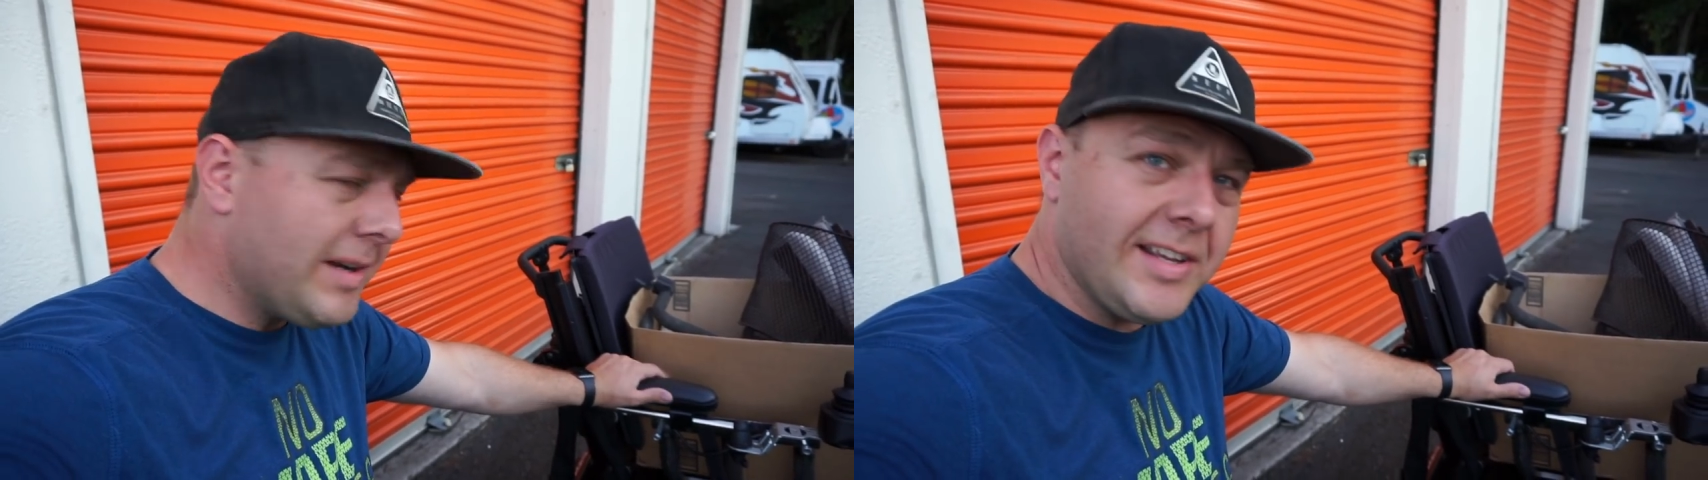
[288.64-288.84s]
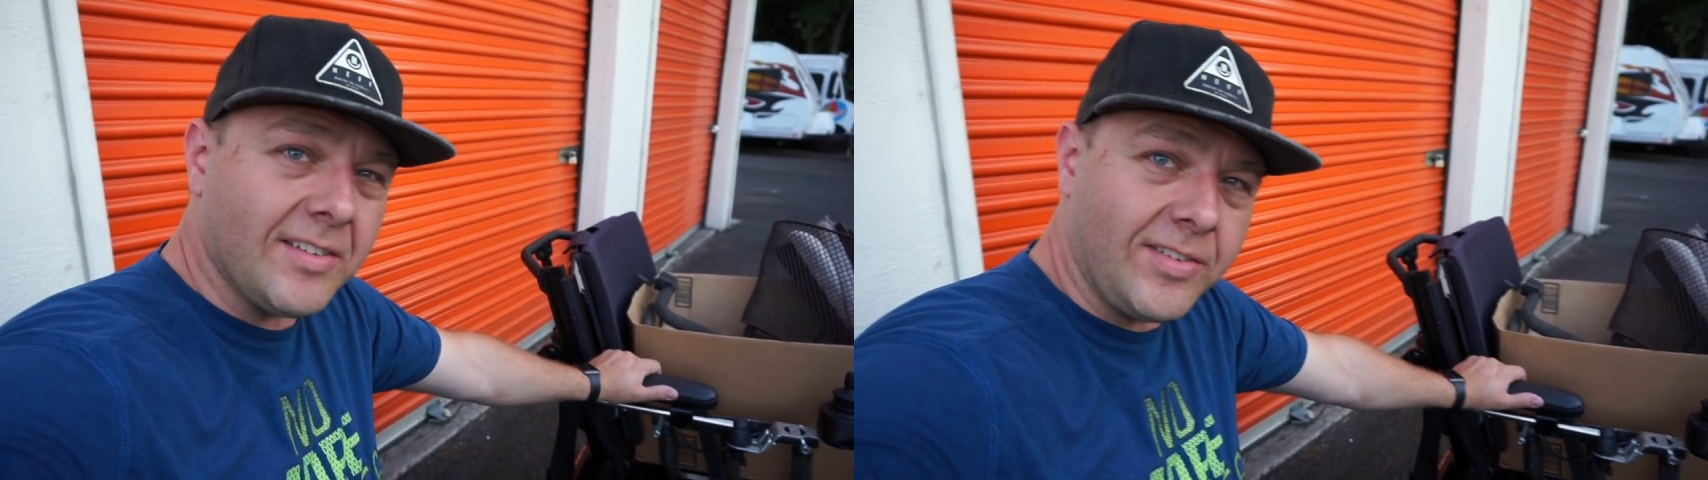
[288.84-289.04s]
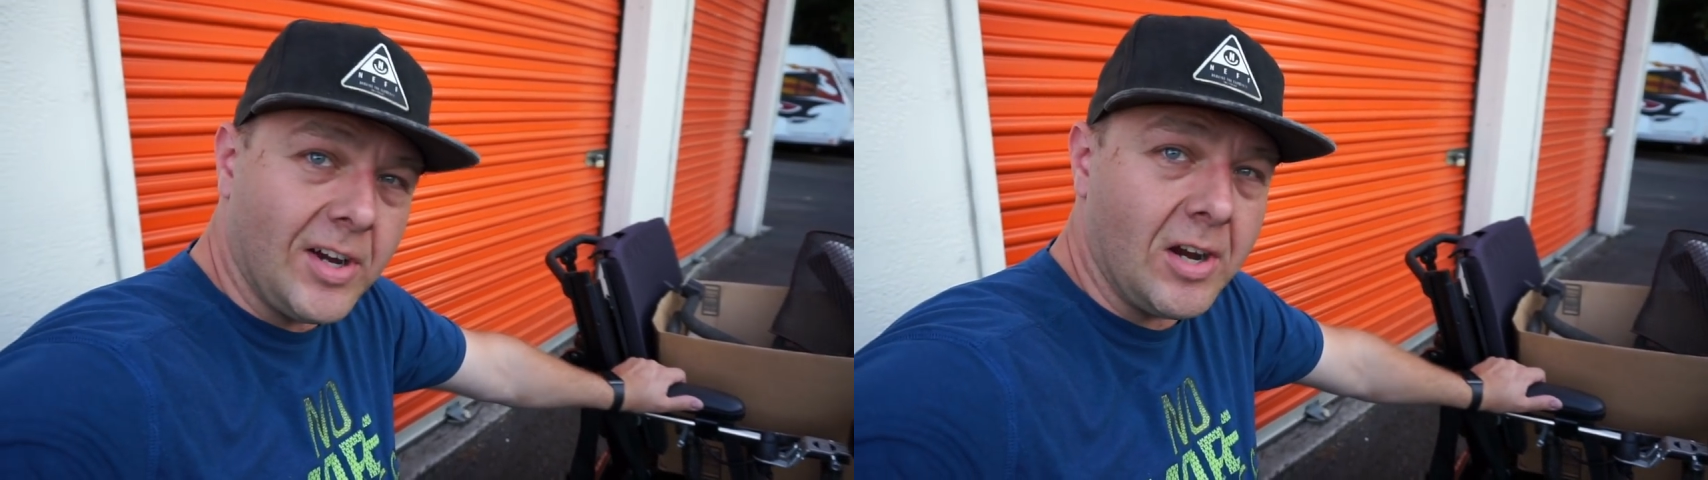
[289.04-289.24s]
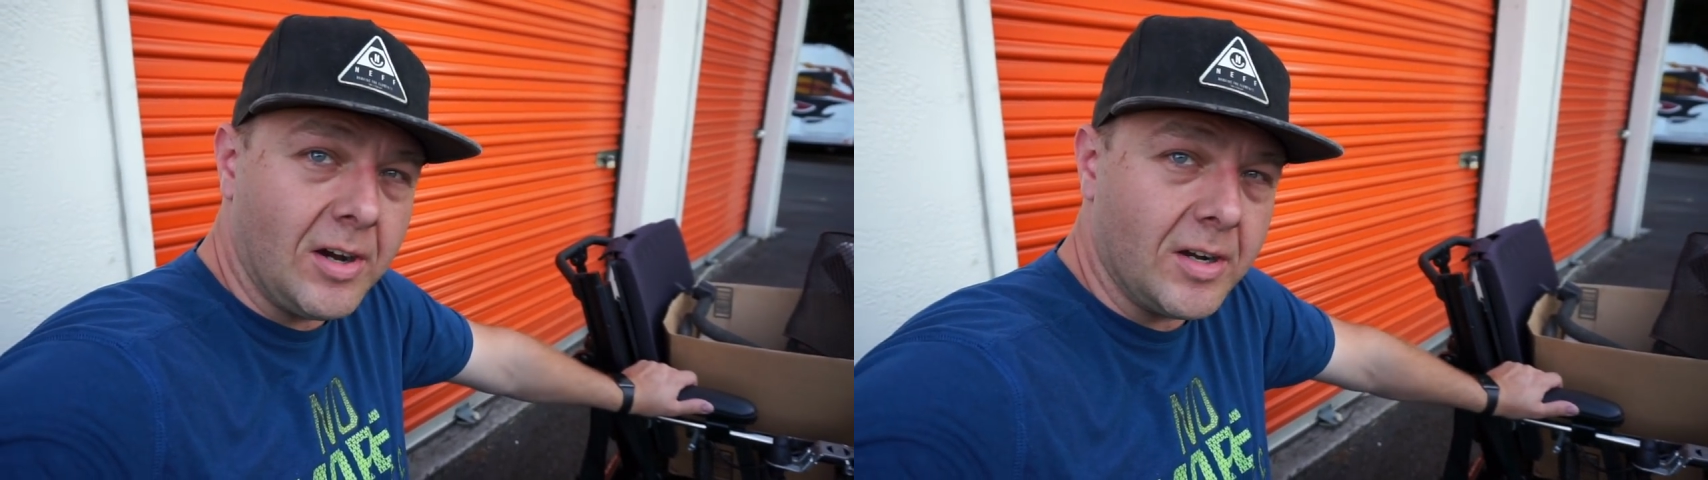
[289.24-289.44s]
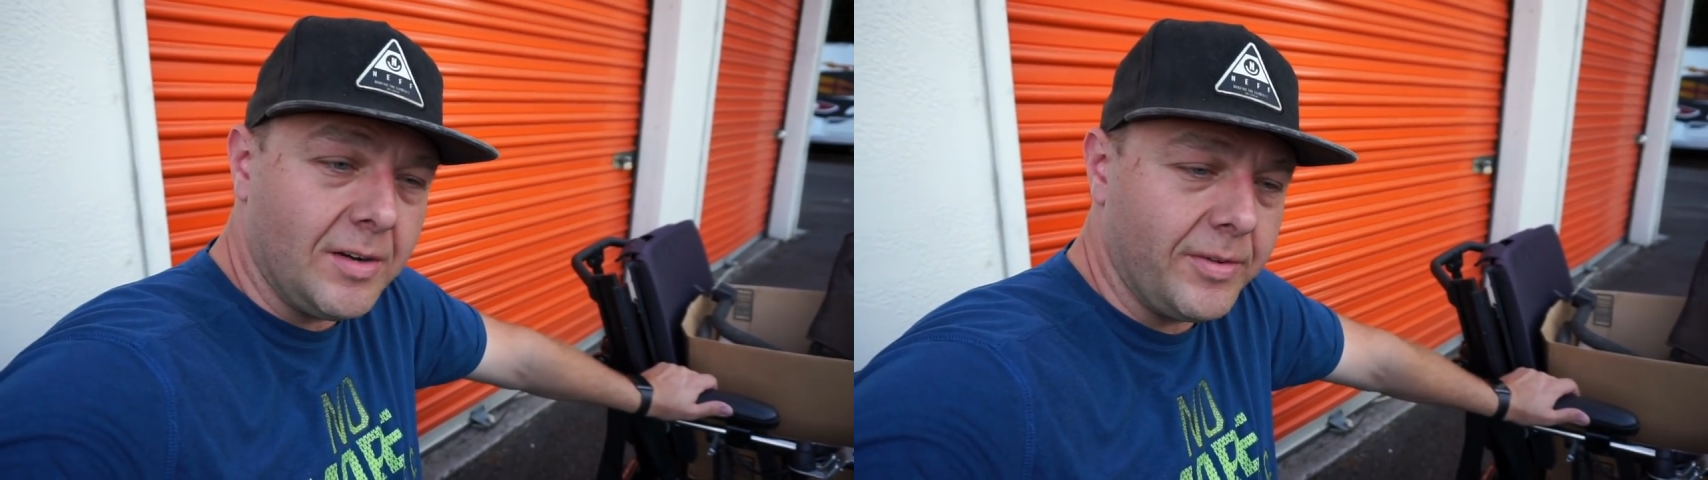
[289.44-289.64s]
I'm gonna take the soccer
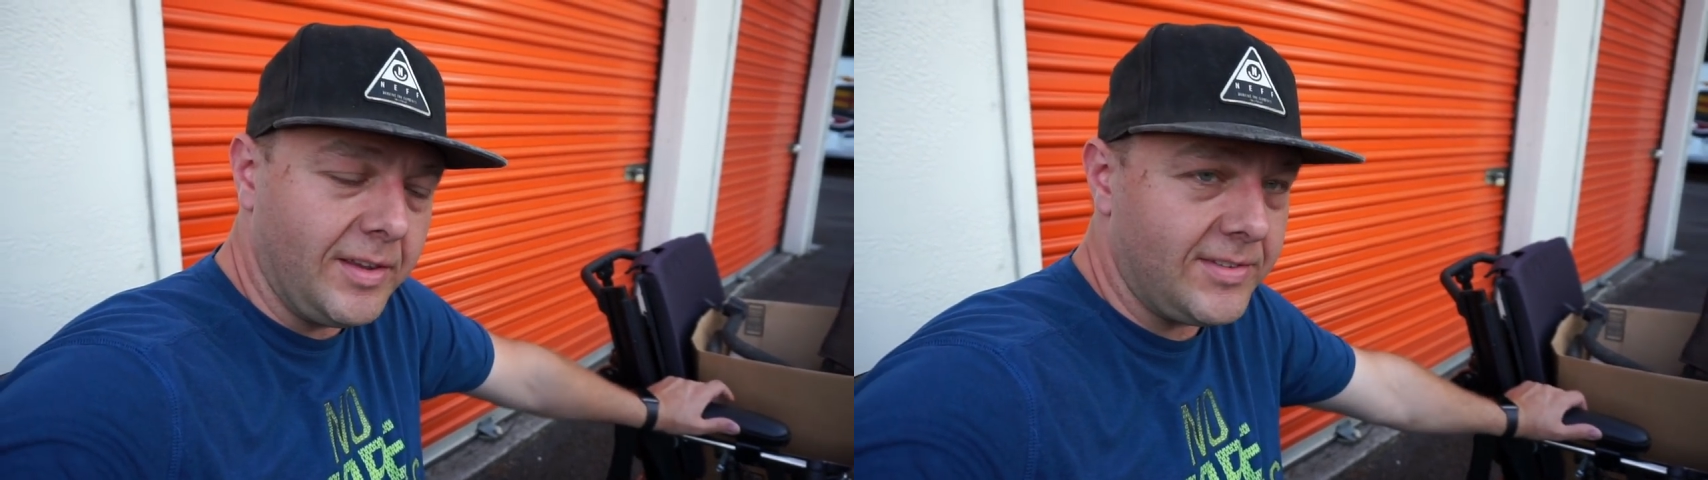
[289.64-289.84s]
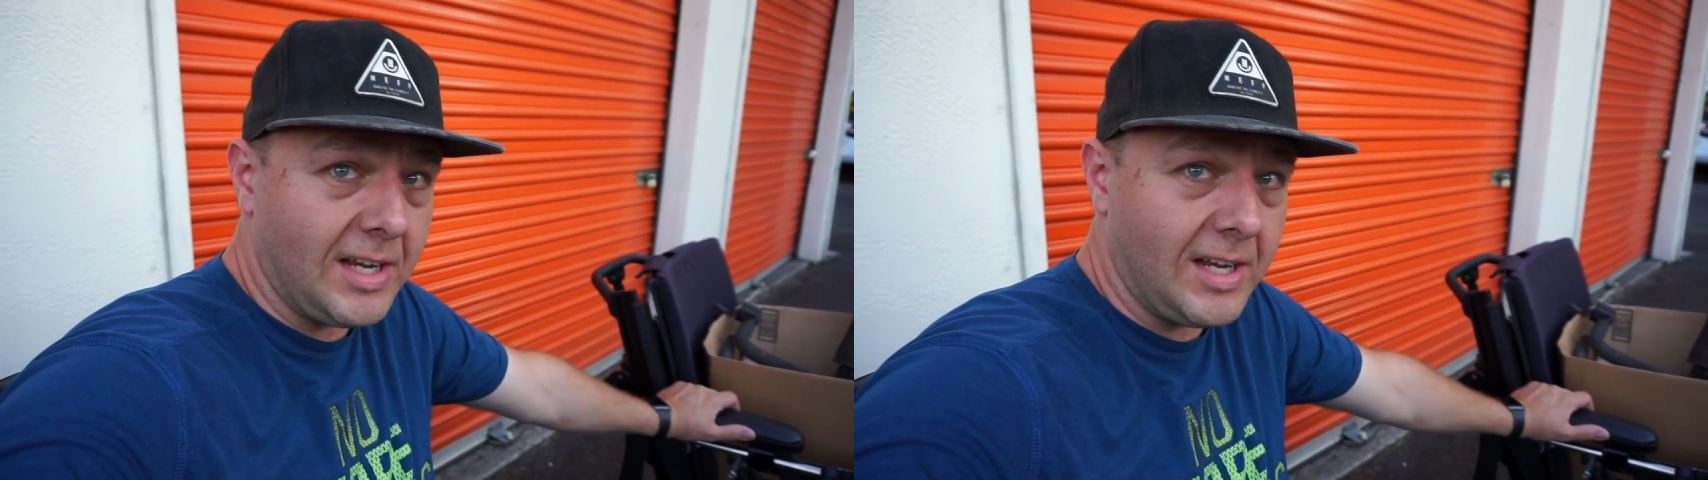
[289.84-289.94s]
guard off of this,